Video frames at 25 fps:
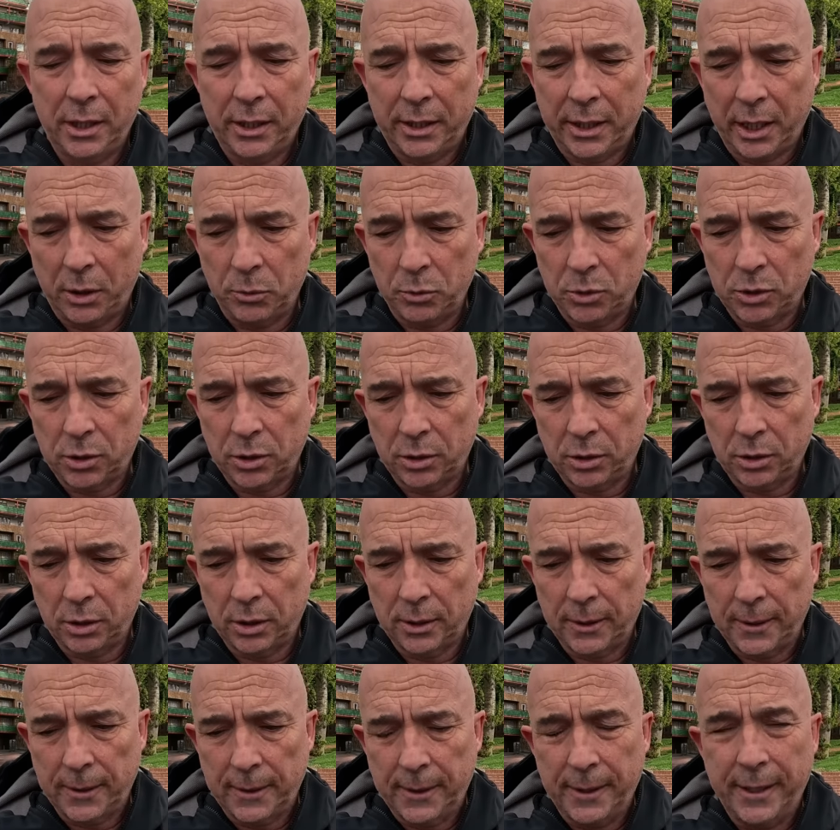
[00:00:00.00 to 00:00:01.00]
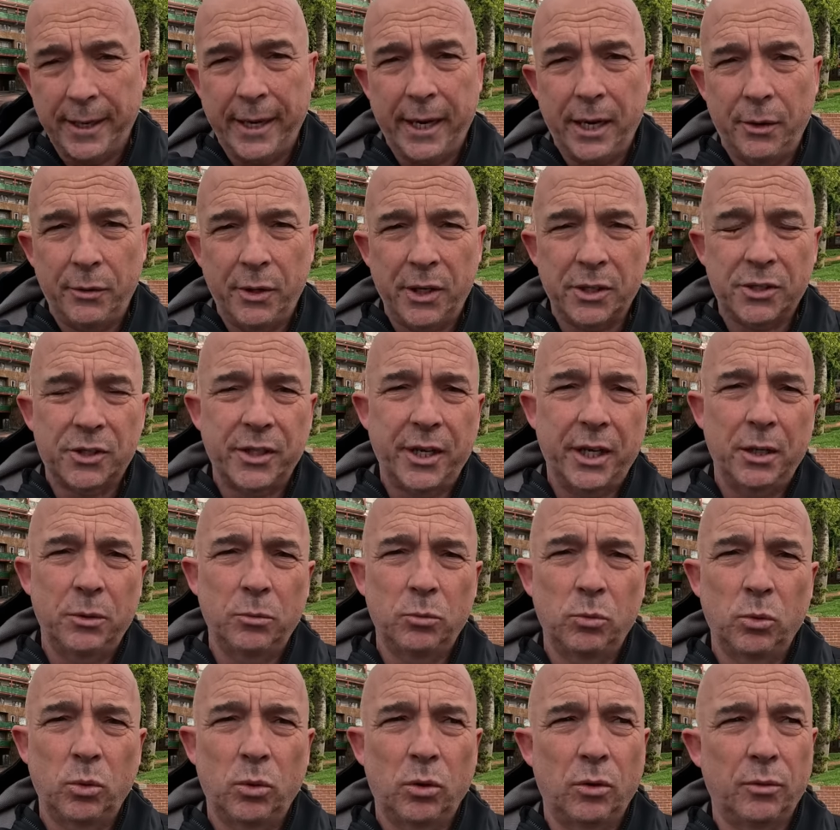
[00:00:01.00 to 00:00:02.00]
Council areas
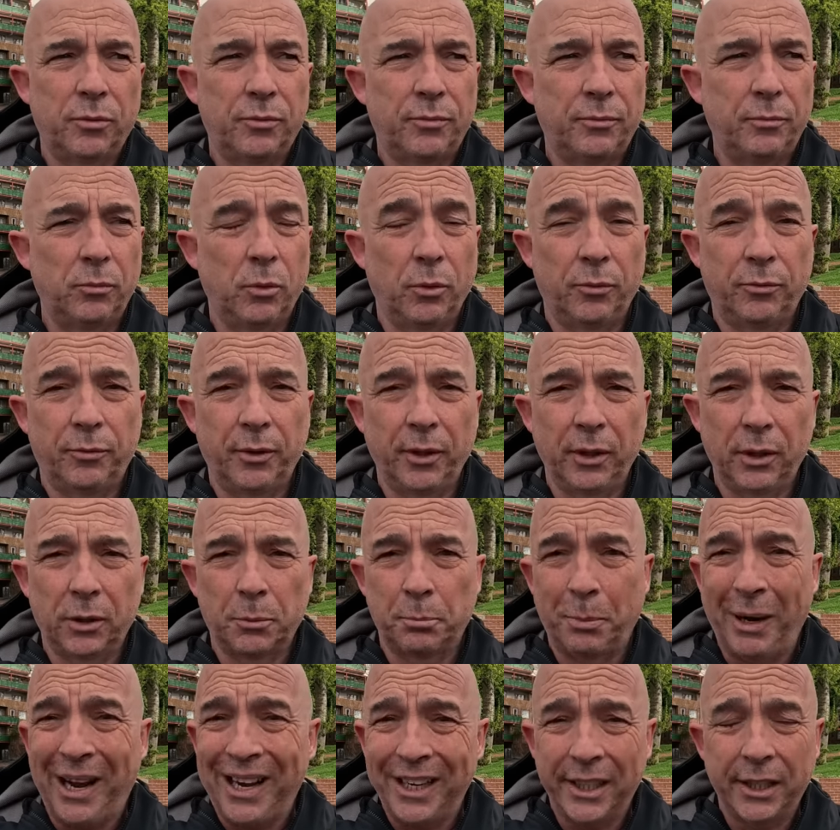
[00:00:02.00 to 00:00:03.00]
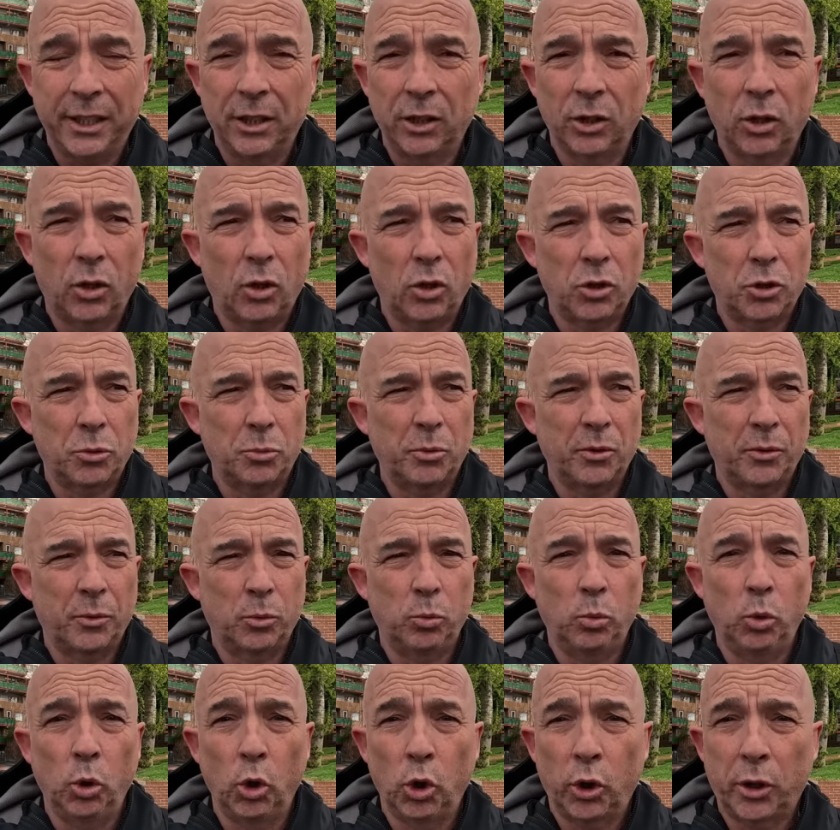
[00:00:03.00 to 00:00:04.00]
then were, were filled by and large
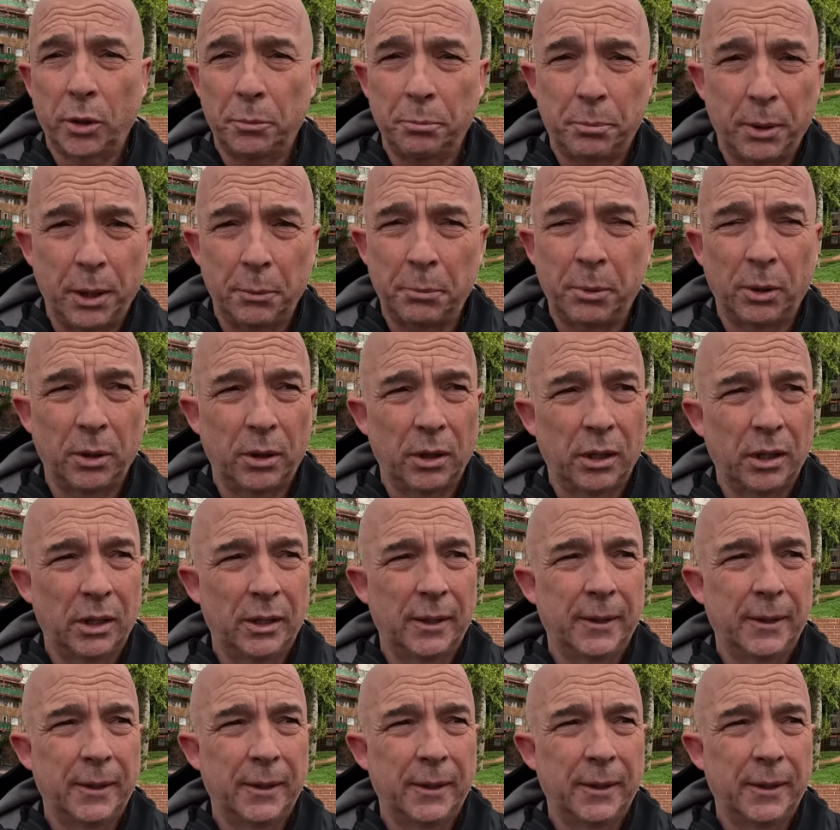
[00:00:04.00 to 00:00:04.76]
with working people,